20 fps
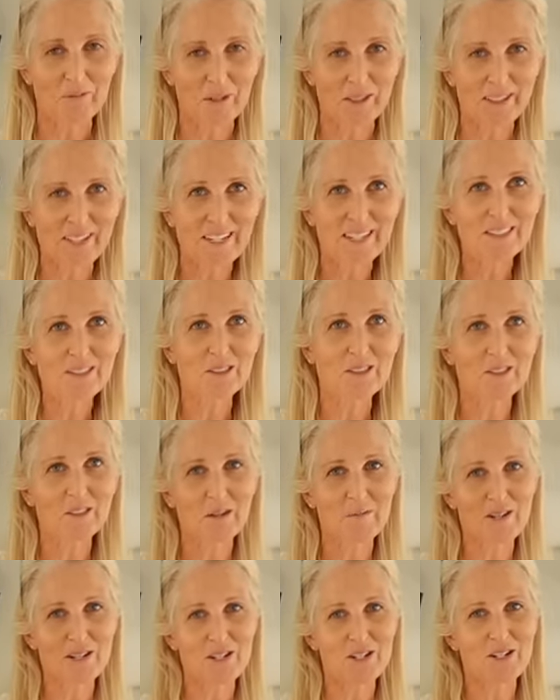With kids, there's
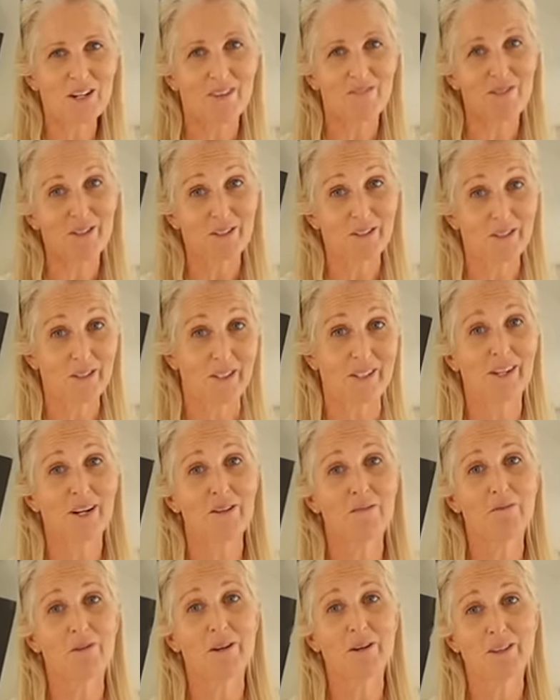so much stuff. There's the
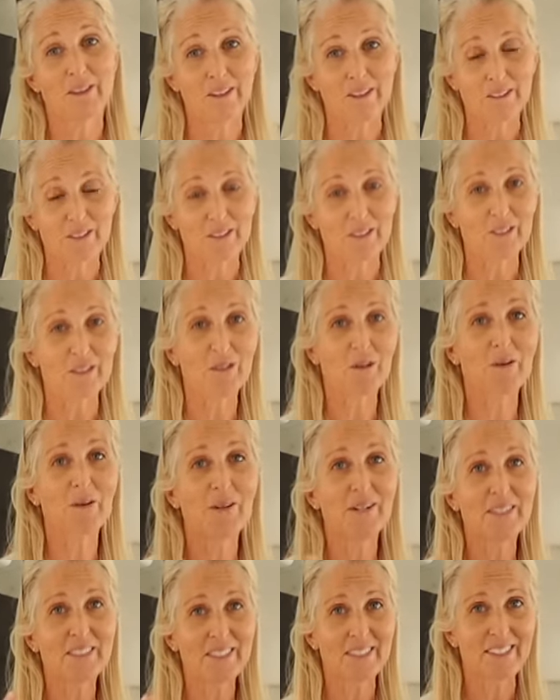artwork, there's the
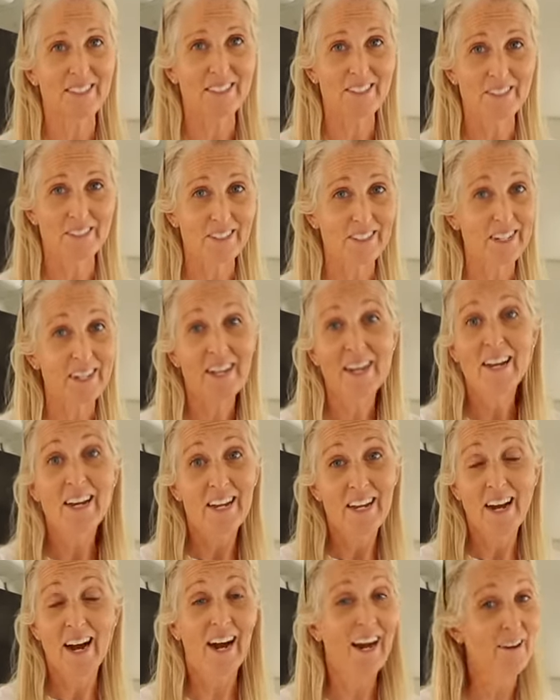toys, there's the,
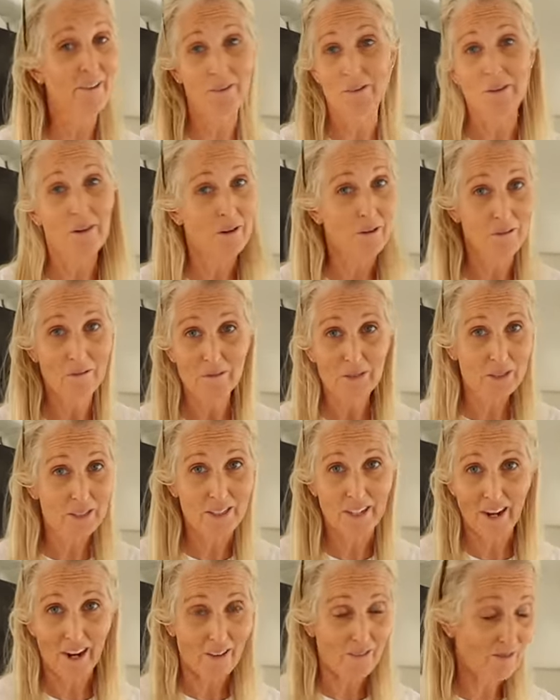I don't know,
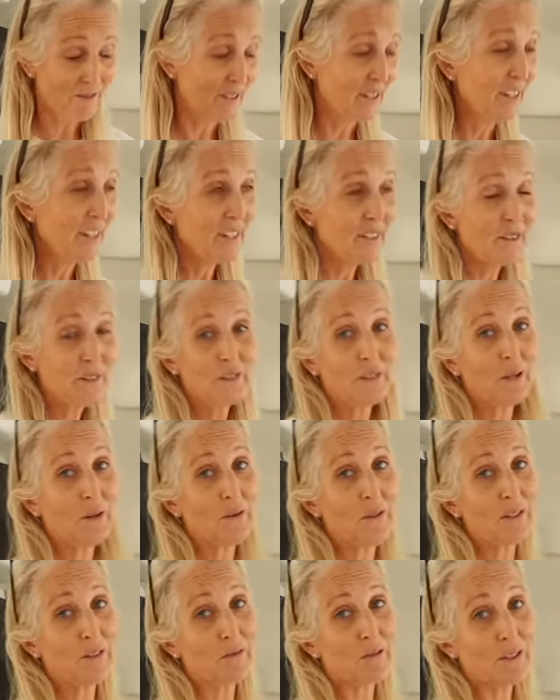stuff. So
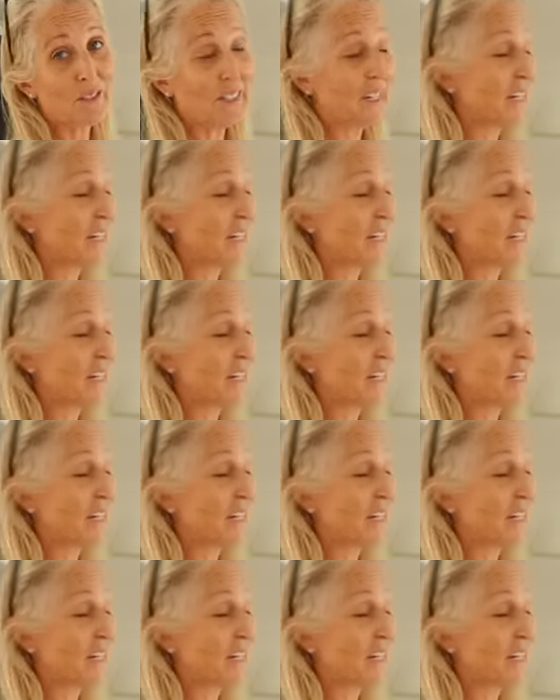it's really